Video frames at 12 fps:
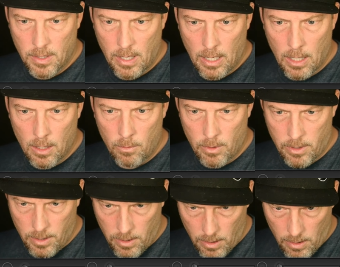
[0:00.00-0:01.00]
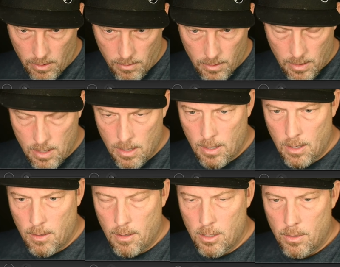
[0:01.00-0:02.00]
again with the
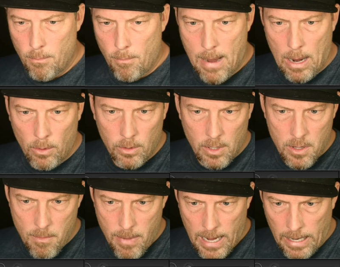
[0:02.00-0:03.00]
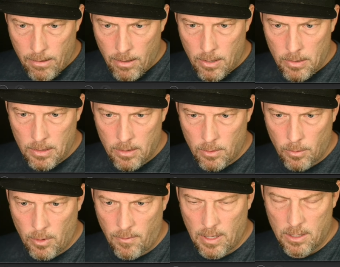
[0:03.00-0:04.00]
mountain in the background. I
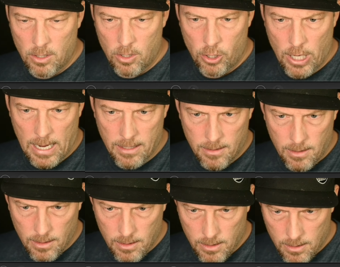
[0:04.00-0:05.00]
wonder if that's Shasta.